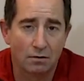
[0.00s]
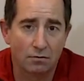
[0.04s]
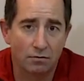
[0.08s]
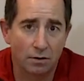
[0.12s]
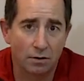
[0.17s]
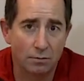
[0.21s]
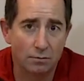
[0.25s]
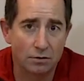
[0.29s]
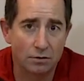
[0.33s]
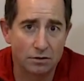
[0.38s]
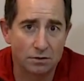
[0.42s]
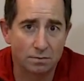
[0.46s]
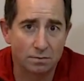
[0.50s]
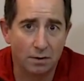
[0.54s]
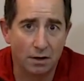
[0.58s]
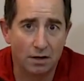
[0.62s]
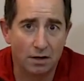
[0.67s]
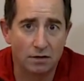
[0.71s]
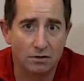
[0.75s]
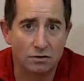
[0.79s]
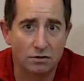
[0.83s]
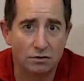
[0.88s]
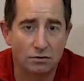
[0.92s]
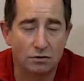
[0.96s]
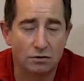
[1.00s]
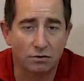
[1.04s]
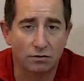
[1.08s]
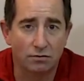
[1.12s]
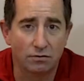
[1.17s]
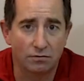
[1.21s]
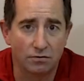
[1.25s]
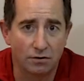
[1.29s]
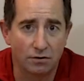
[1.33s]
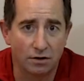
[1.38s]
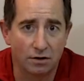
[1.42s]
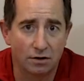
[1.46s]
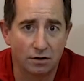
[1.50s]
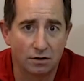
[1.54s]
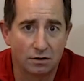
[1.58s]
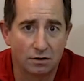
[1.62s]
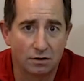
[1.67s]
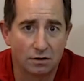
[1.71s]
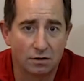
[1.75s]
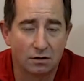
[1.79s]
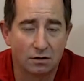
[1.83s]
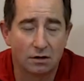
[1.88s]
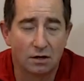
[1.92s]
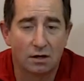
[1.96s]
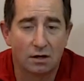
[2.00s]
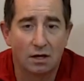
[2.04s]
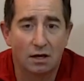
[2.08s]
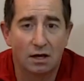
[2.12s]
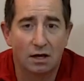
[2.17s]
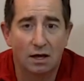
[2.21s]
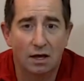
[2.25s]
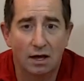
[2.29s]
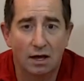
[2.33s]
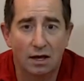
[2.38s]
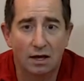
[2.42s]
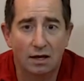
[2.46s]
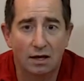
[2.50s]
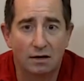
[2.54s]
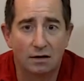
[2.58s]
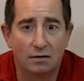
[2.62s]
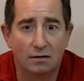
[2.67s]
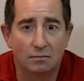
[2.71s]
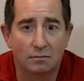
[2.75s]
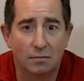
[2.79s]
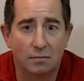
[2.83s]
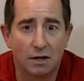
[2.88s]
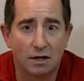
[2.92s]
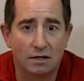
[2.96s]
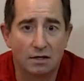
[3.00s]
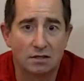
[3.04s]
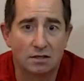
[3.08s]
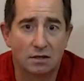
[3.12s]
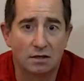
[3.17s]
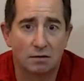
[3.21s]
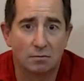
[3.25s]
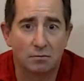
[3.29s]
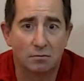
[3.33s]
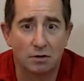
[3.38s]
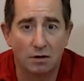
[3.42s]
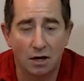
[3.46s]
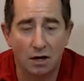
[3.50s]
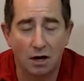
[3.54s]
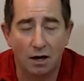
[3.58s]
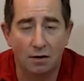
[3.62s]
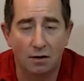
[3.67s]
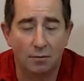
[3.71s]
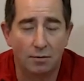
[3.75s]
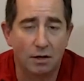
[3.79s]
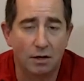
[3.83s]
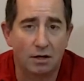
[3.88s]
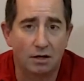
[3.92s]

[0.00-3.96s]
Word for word: from your spine to your foot, and makes them numb.